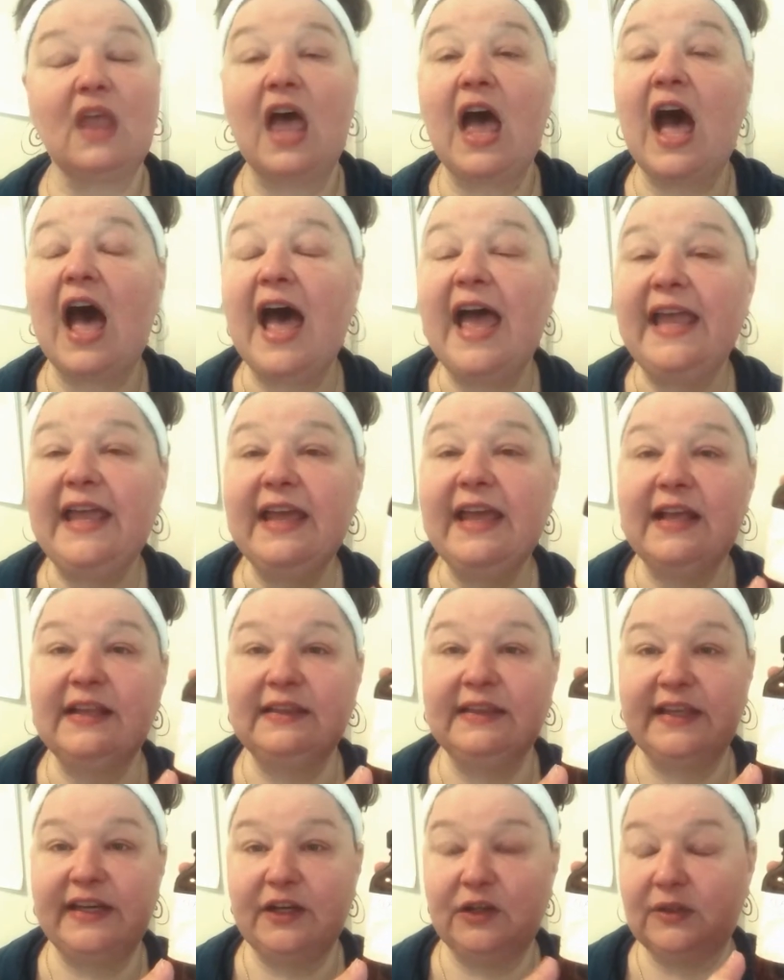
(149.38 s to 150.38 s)
high
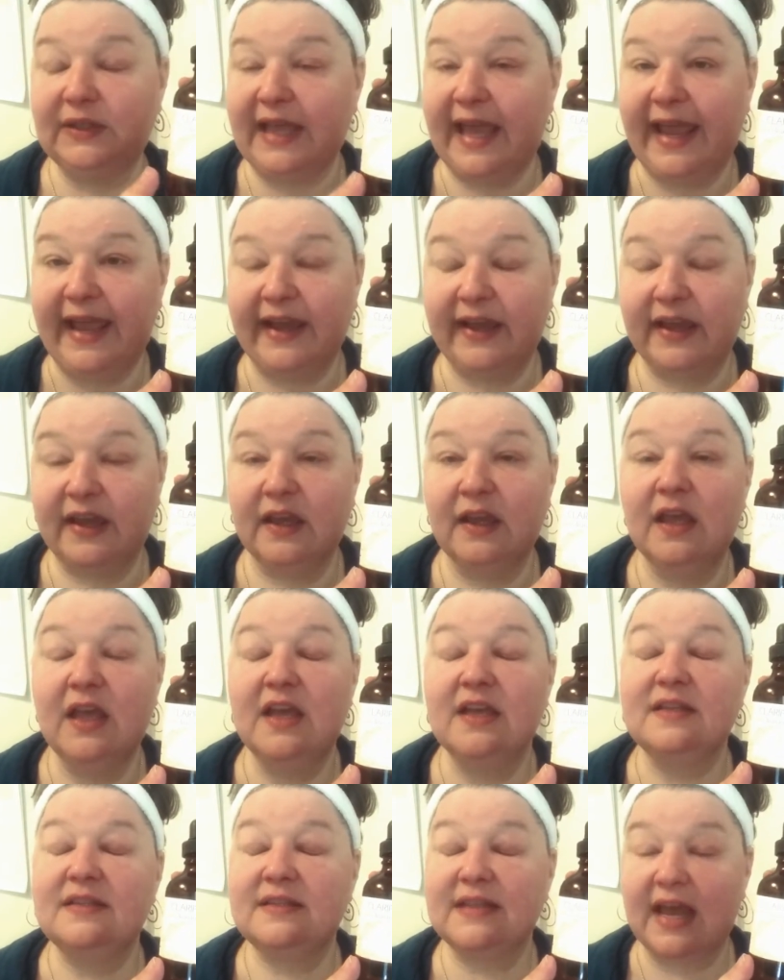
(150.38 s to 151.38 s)
linoleic
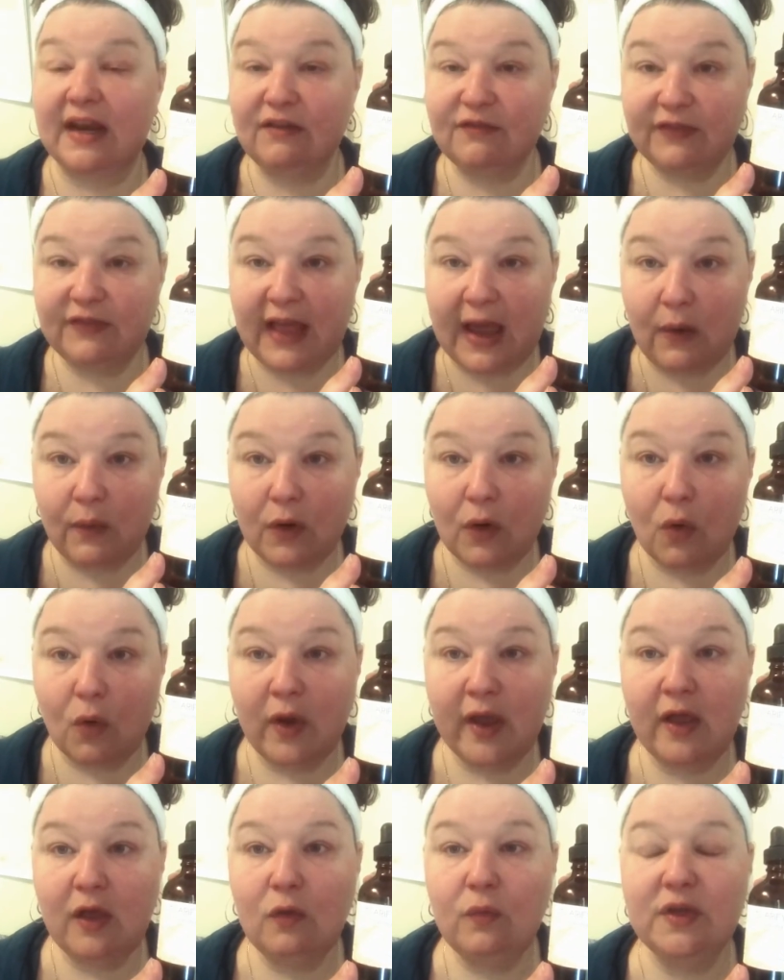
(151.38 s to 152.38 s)
sunflower
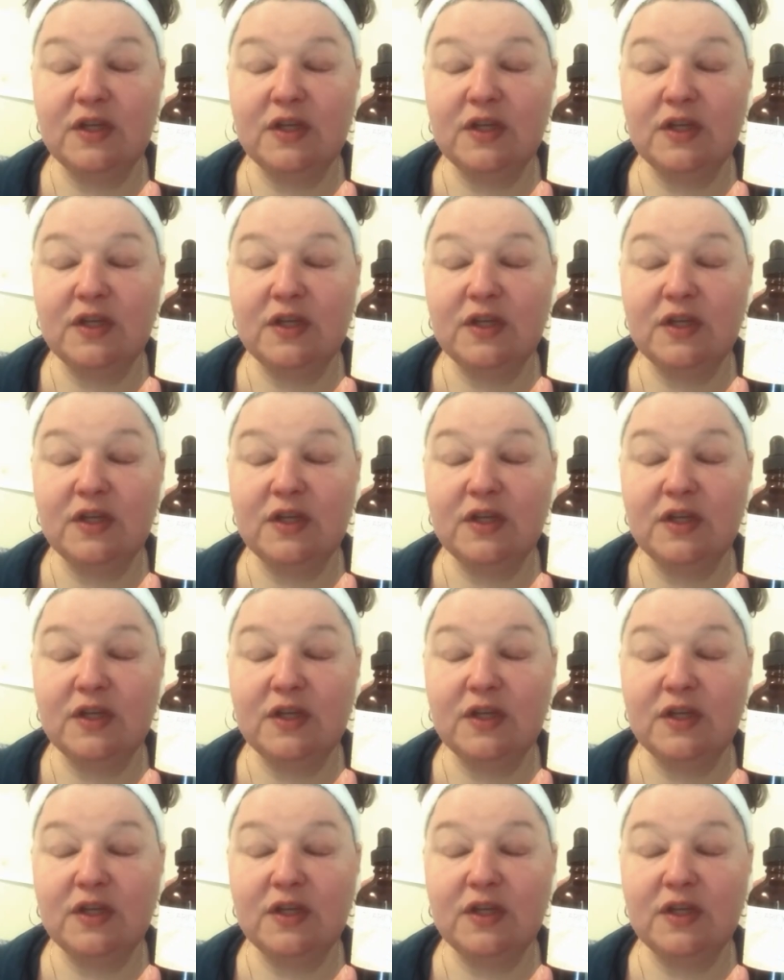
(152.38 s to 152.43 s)
oil,